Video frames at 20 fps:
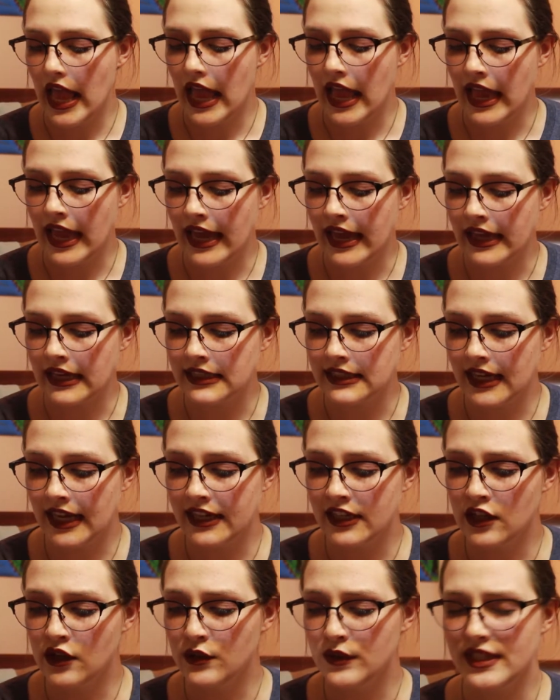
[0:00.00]
And I
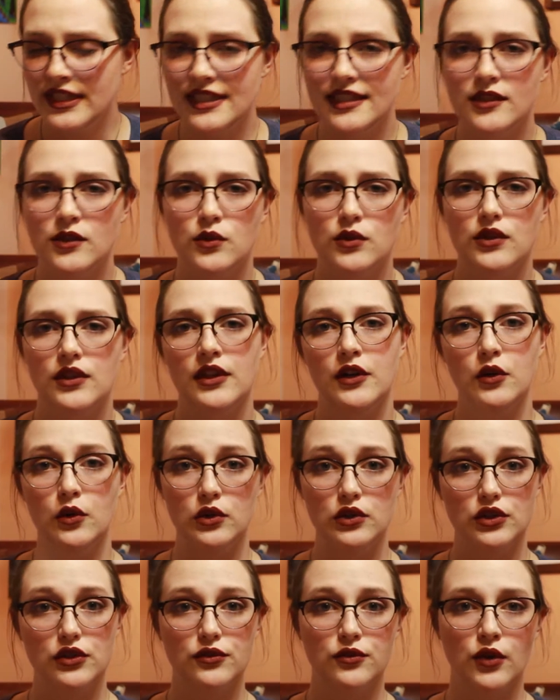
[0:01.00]
know this is their
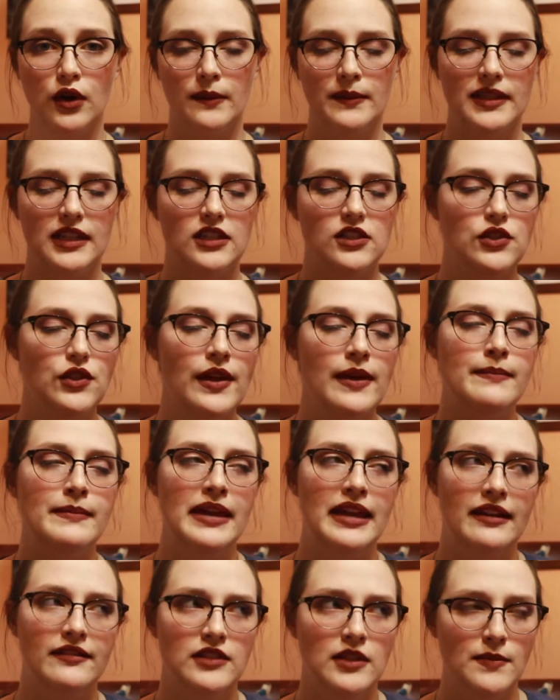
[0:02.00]
older formula, so that might
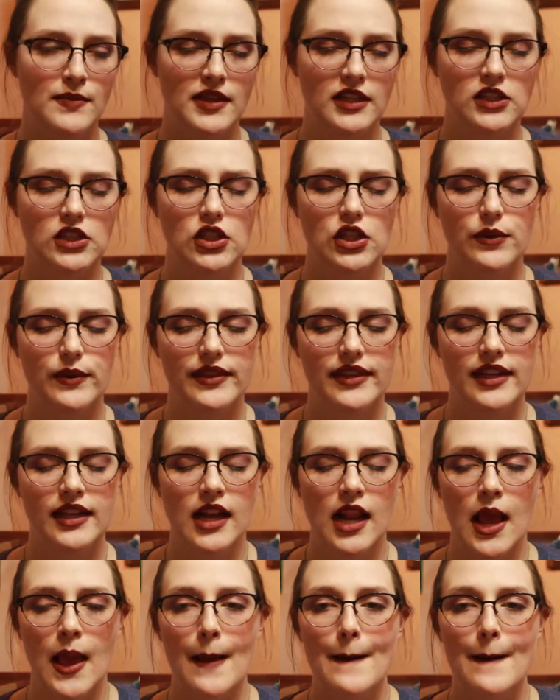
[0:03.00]
have something to do with it.